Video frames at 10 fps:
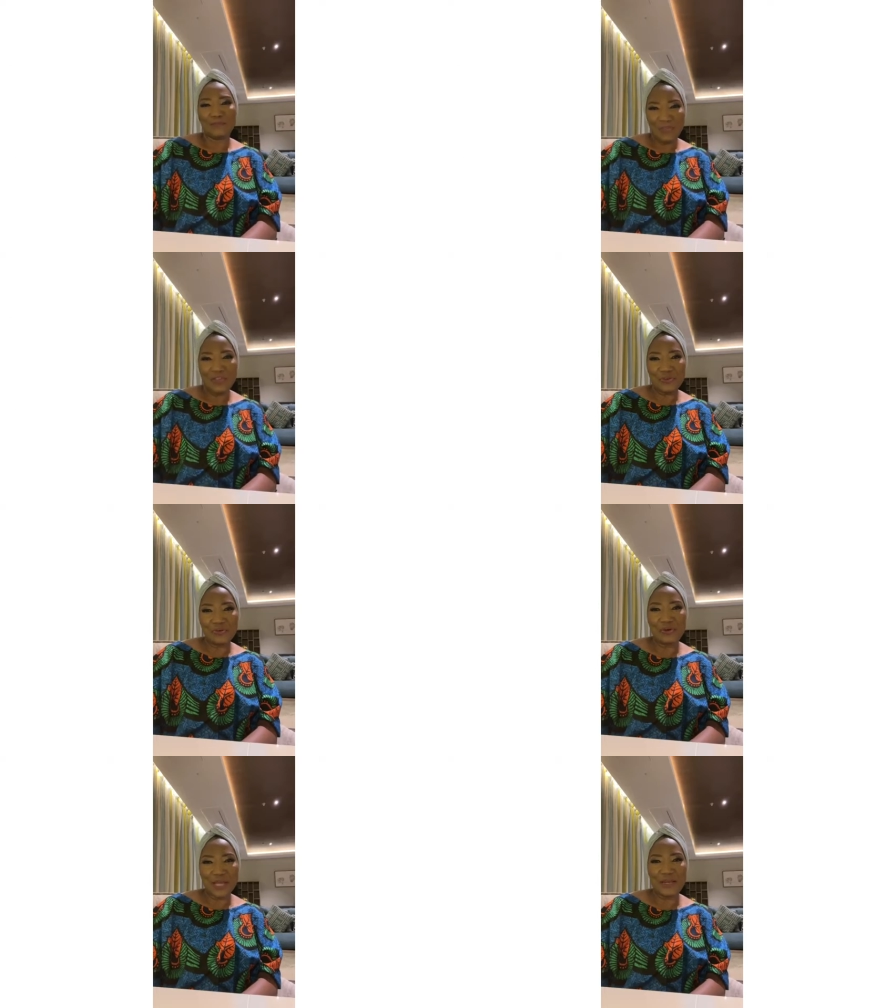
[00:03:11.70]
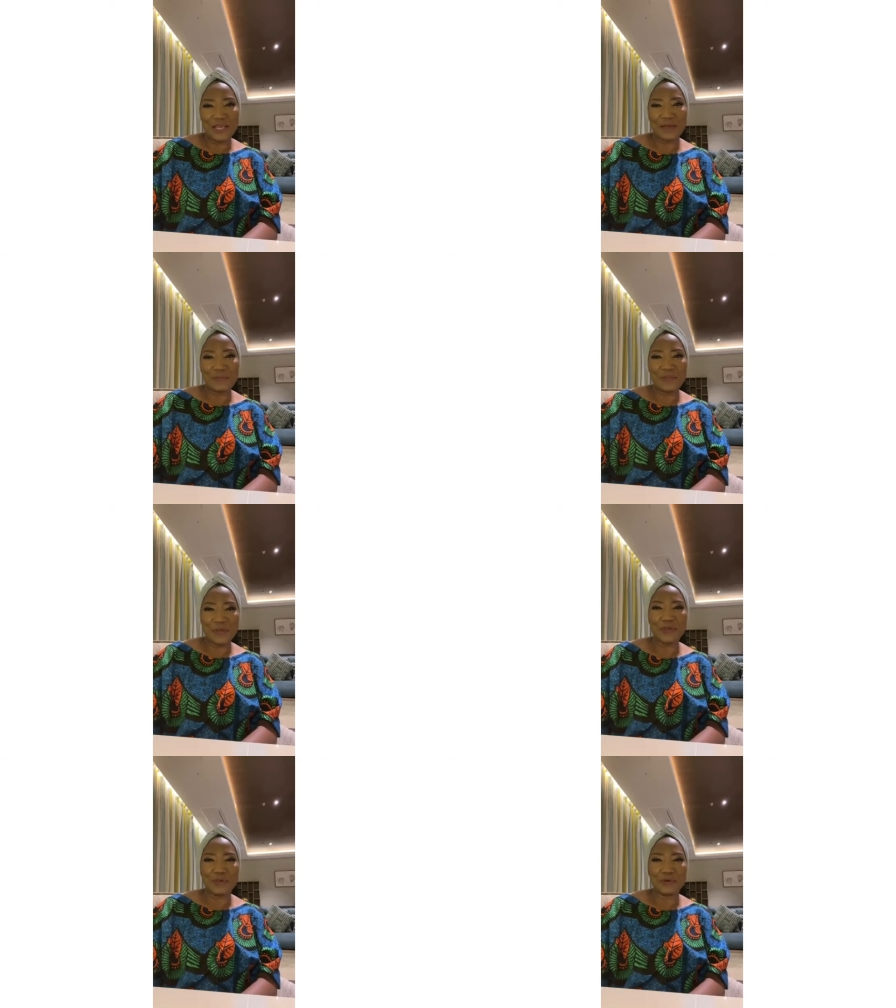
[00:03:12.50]
Thank you. You can hear me.
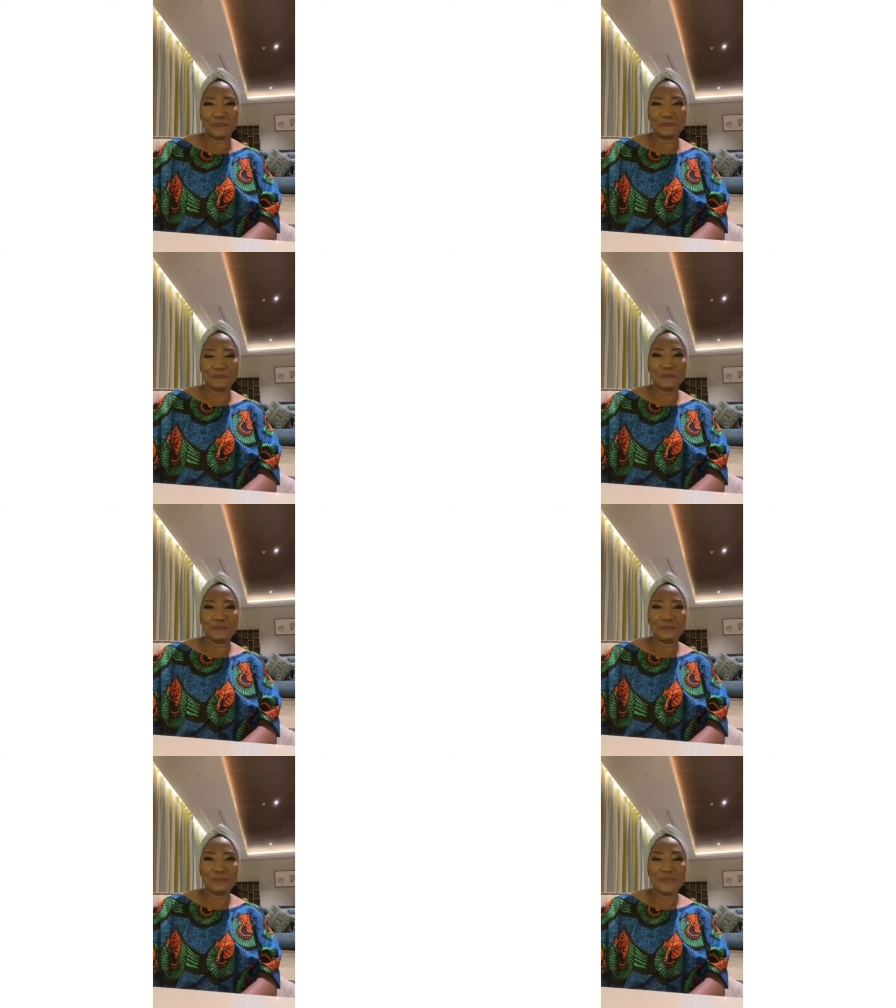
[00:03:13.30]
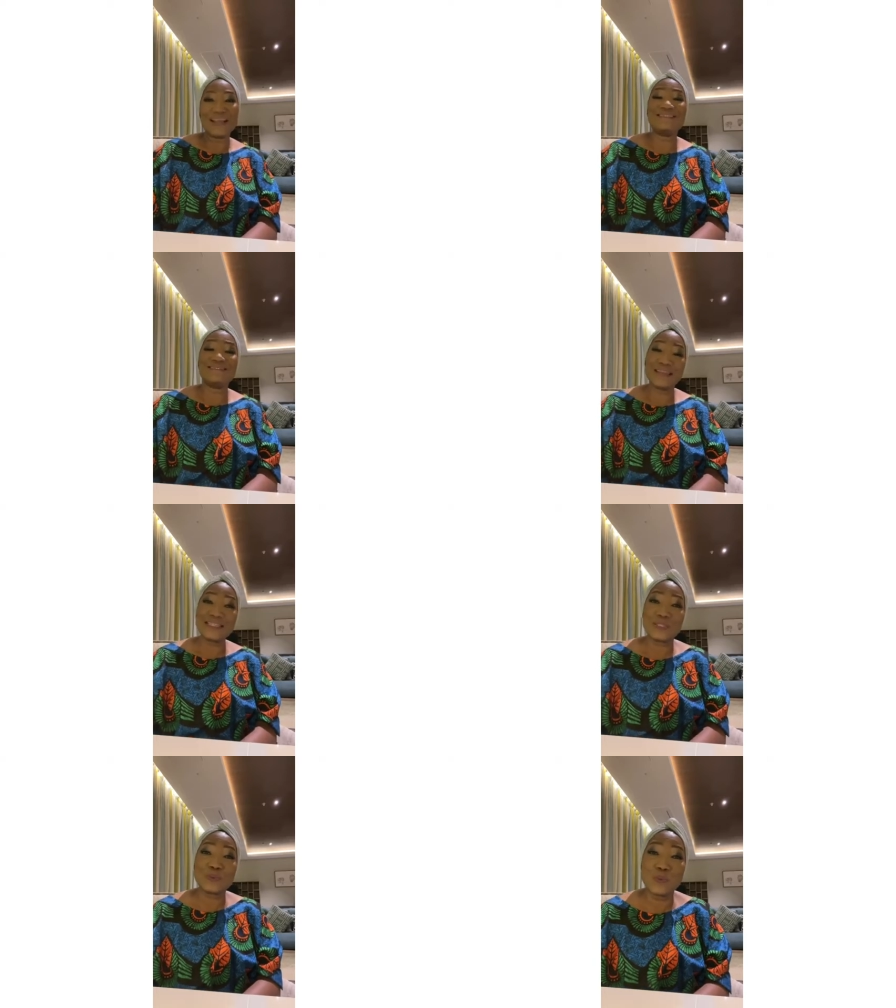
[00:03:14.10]
Thank you. And
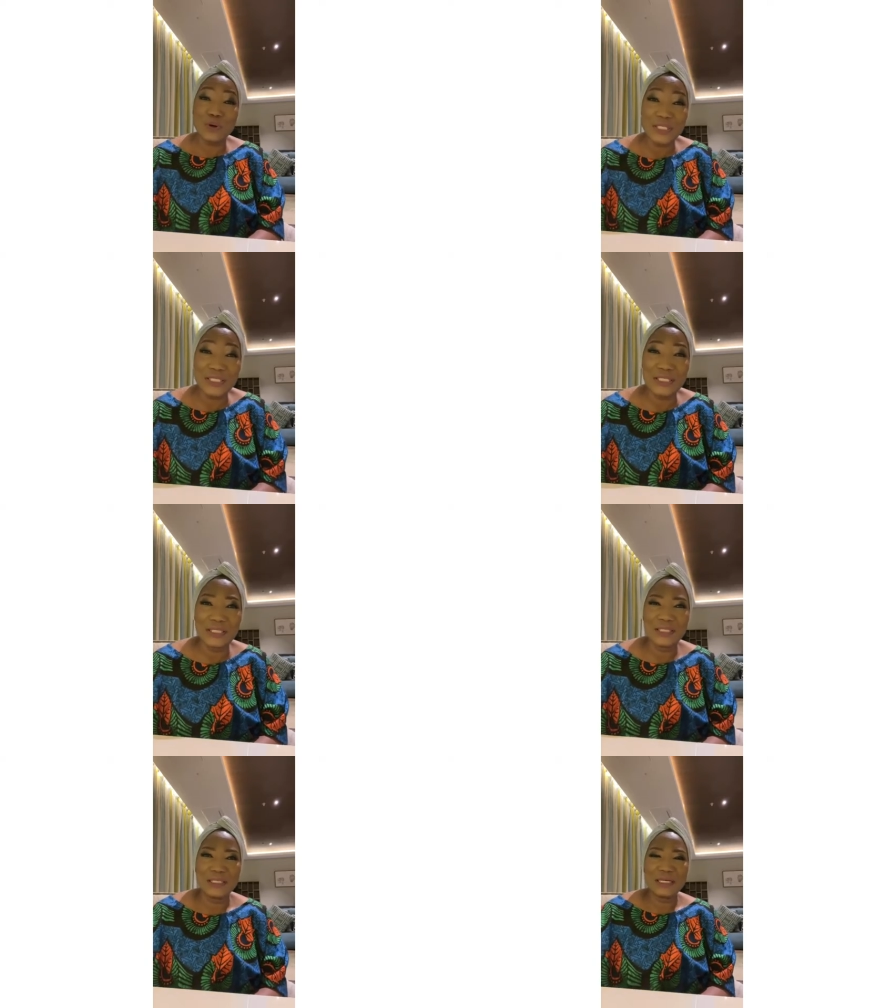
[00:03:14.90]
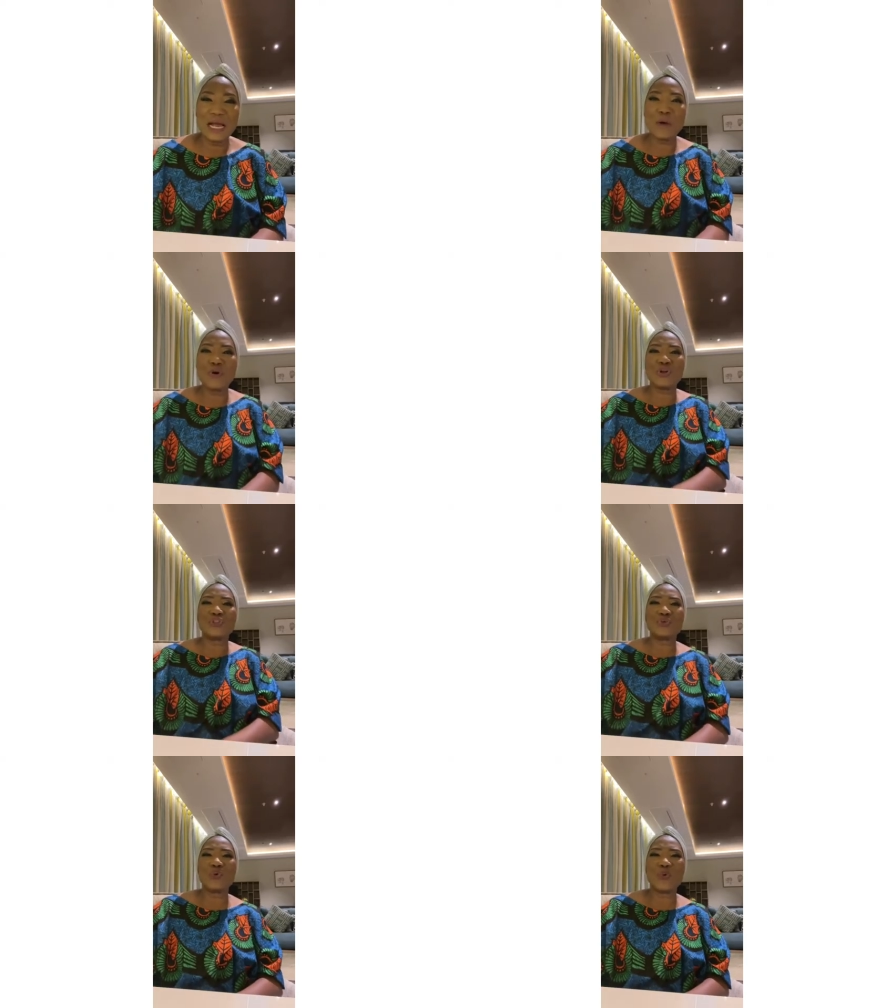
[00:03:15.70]
that's what I want us
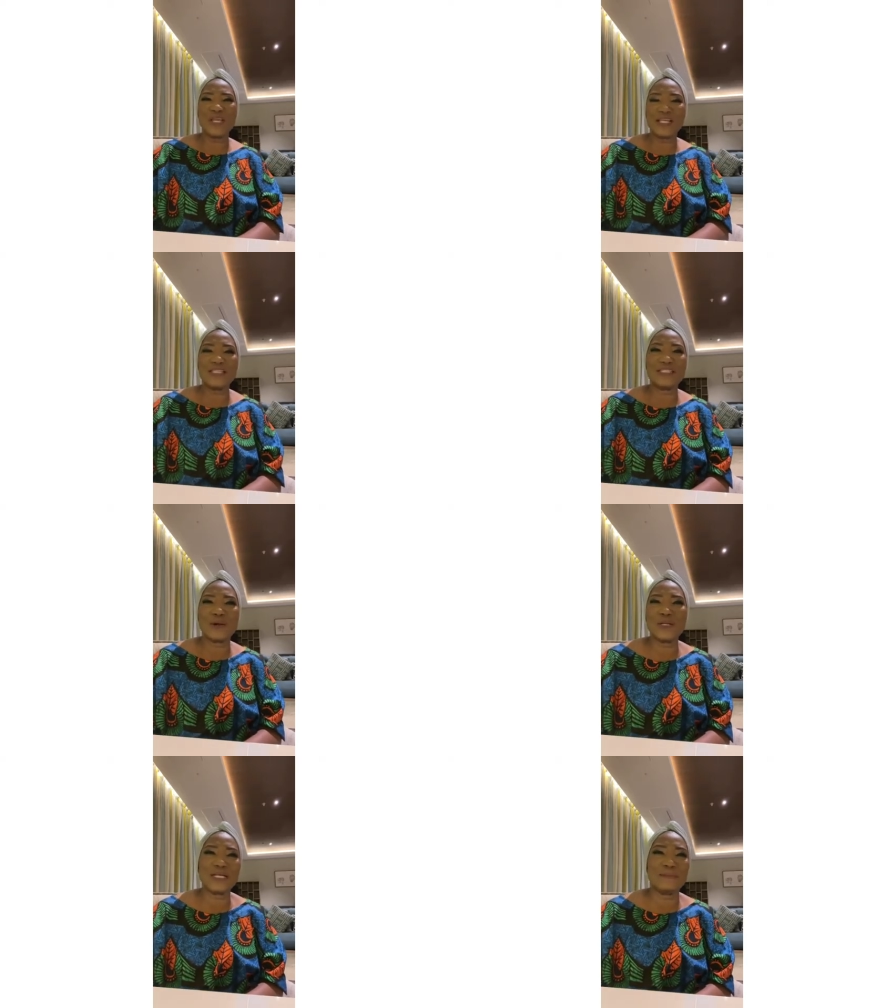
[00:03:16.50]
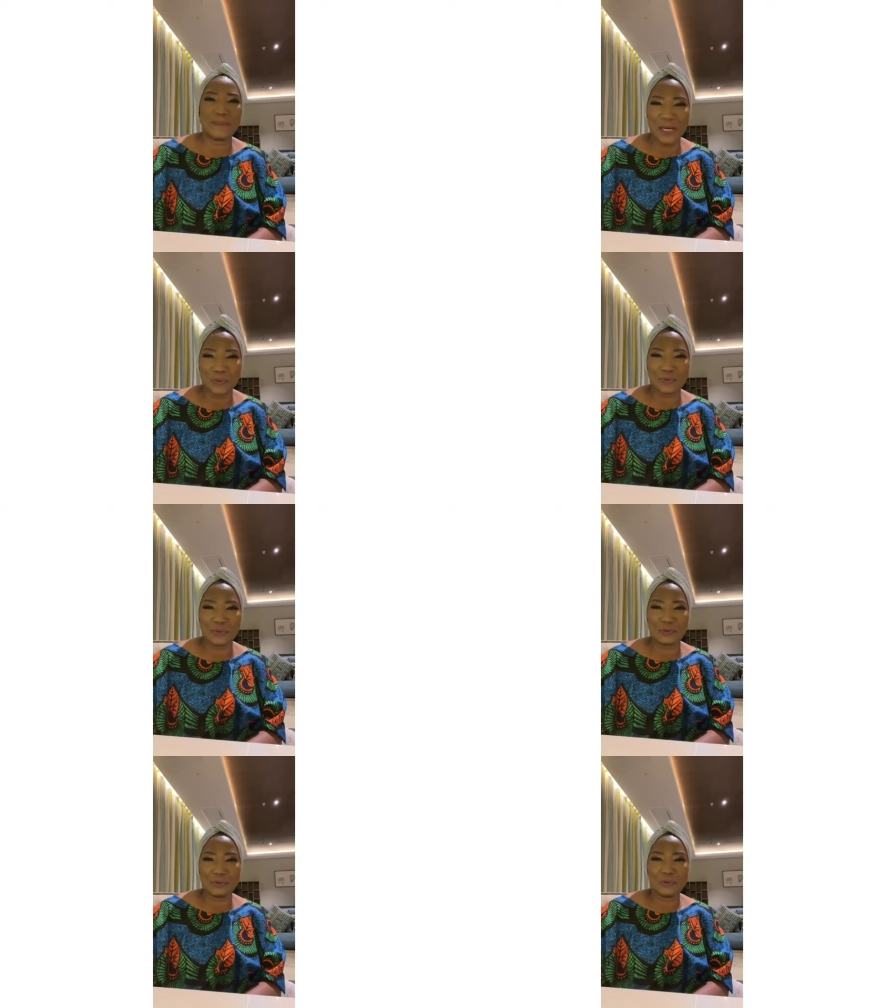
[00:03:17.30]
to quickly talk about.